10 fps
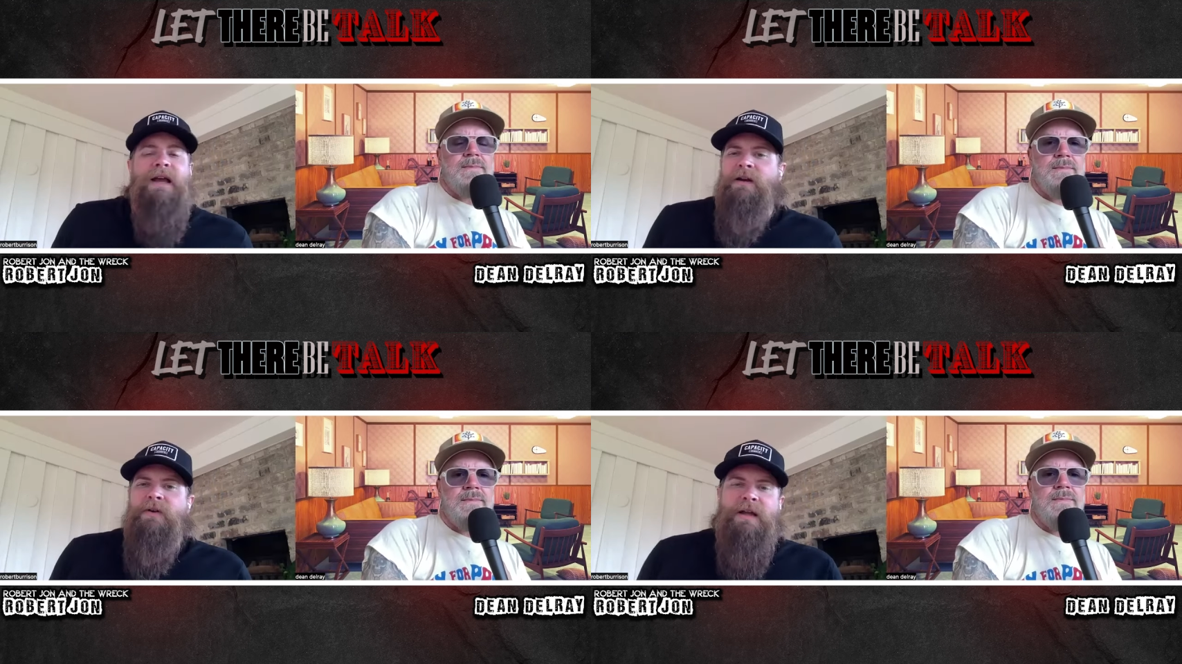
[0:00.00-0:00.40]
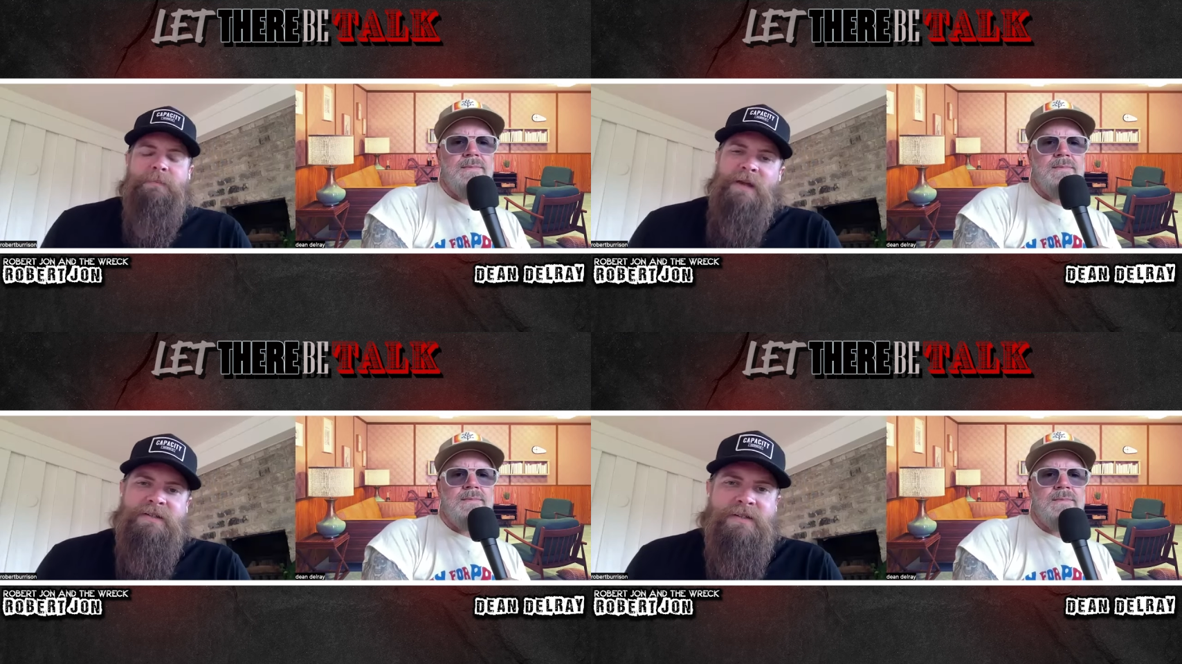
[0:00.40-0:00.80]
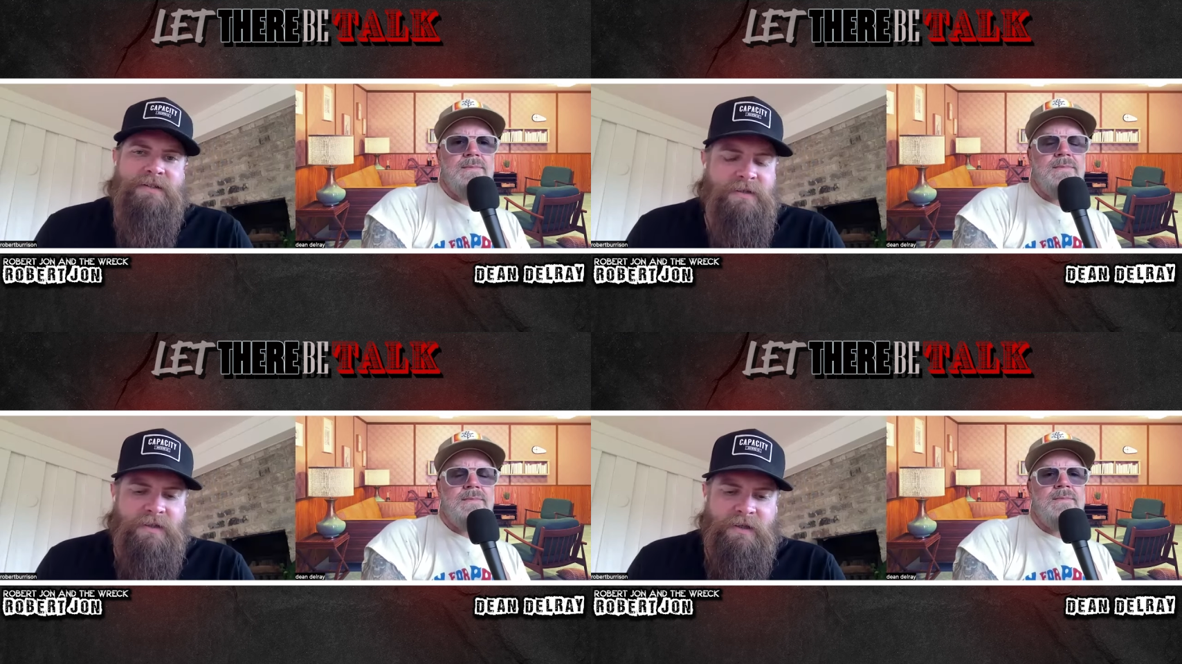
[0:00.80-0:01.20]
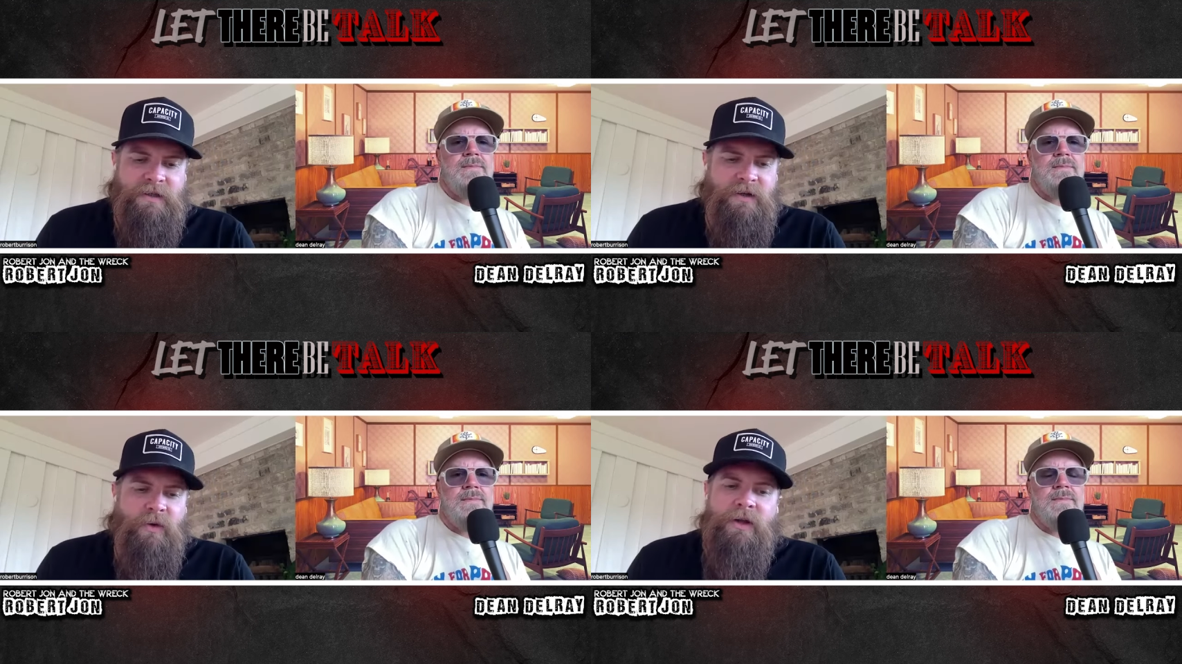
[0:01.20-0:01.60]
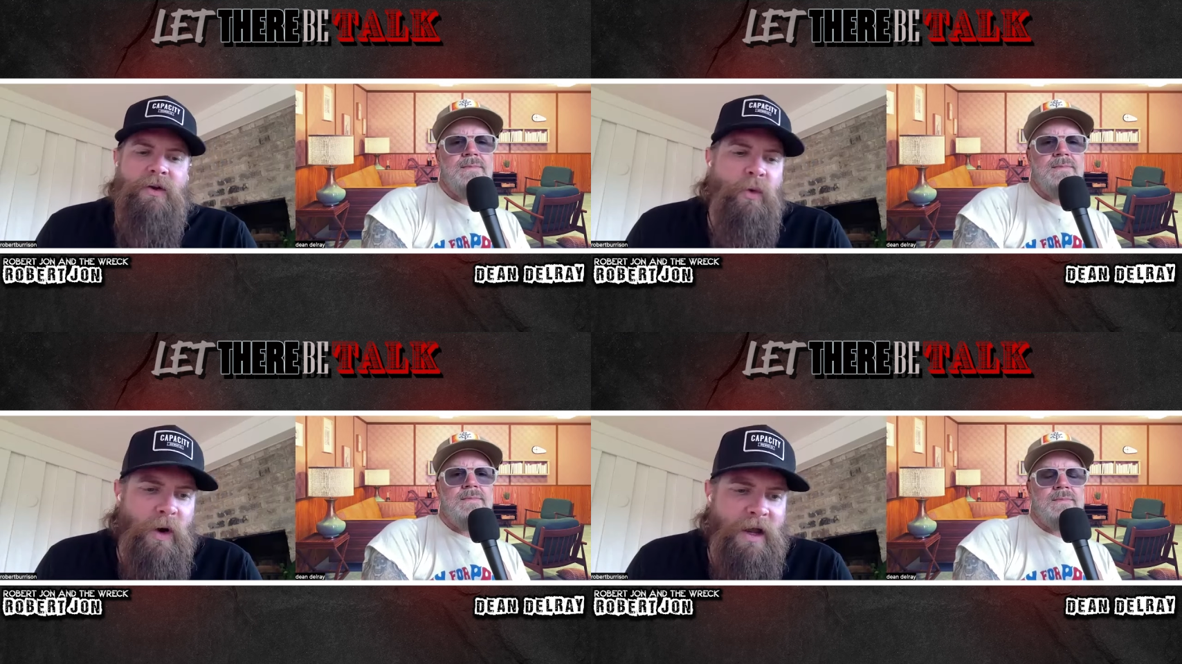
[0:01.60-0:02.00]
Speaker 1: i don't it makes us you know
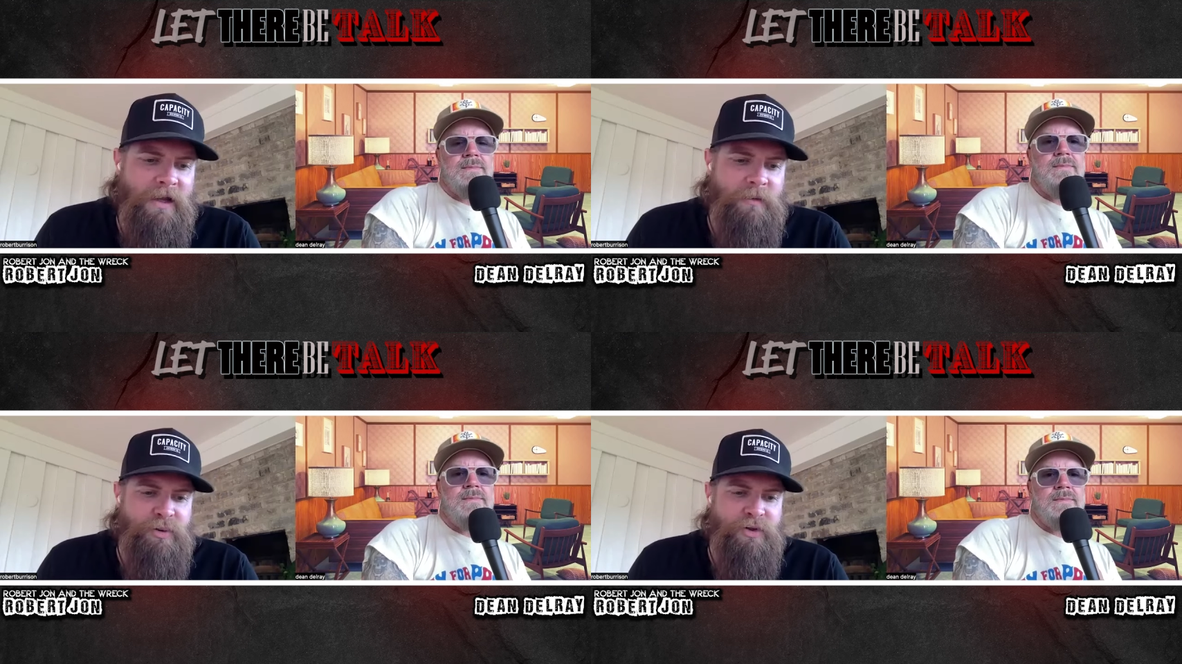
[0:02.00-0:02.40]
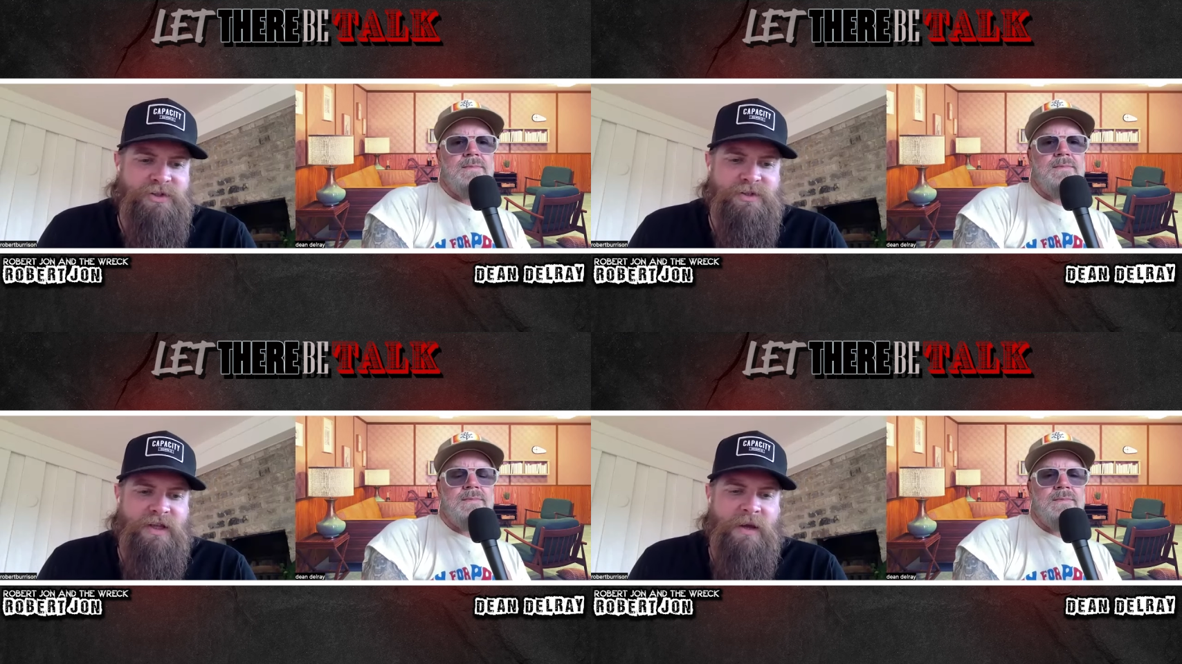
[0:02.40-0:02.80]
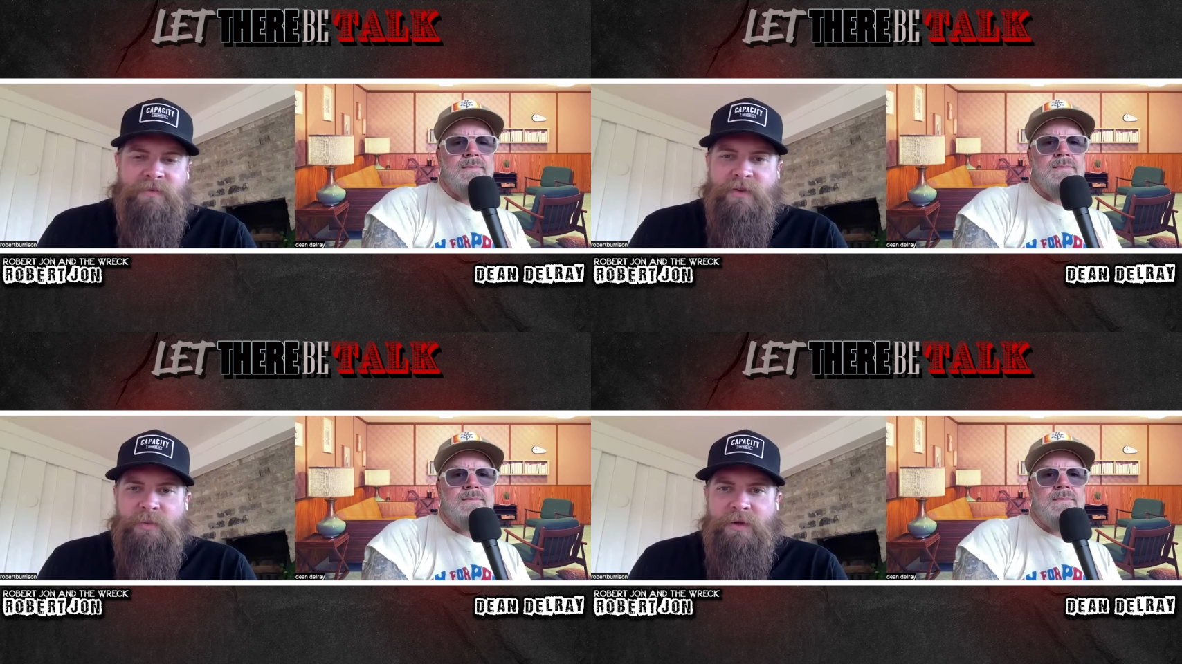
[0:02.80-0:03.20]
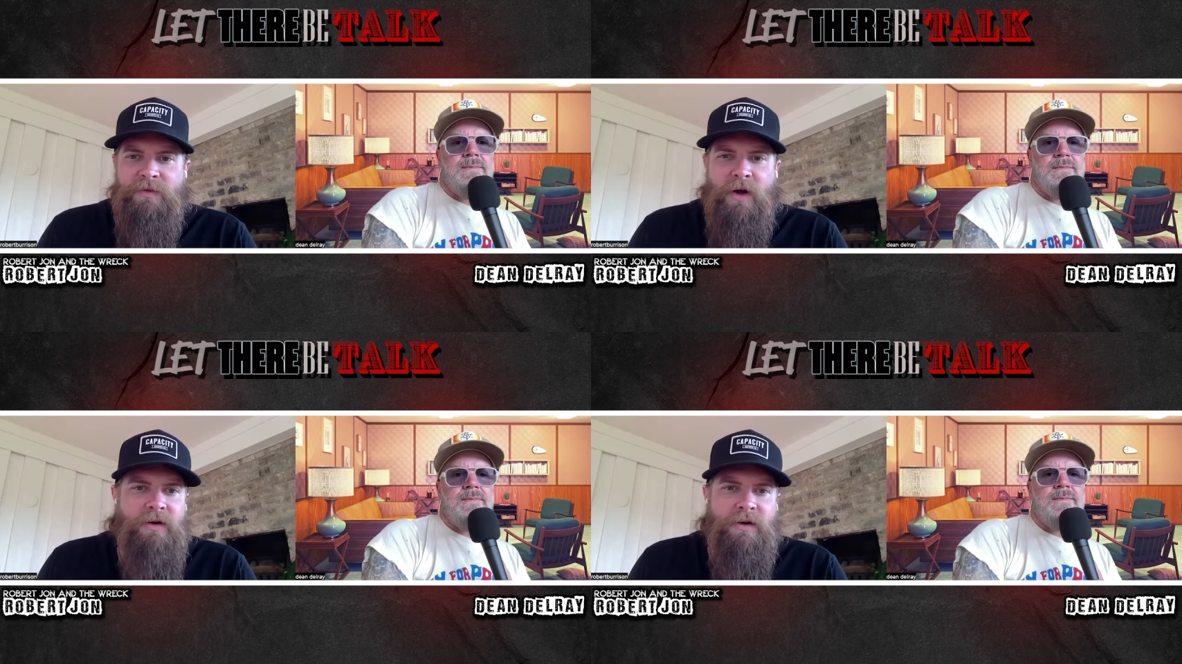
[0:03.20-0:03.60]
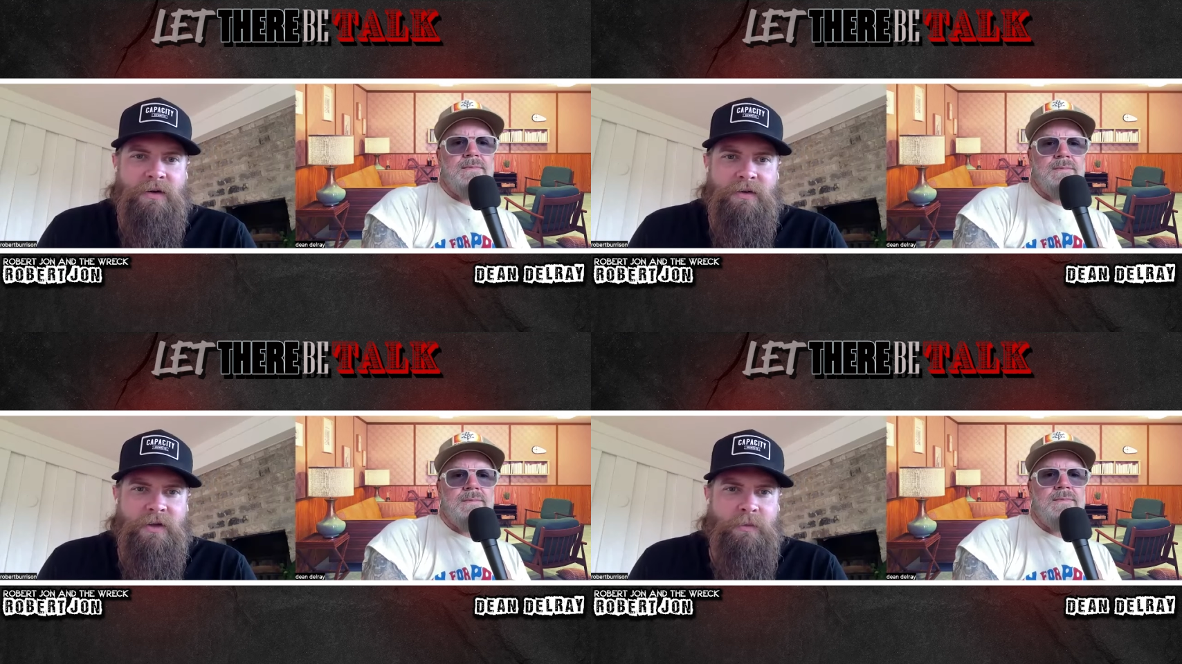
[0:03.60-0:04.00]
in a way push the envelope even harder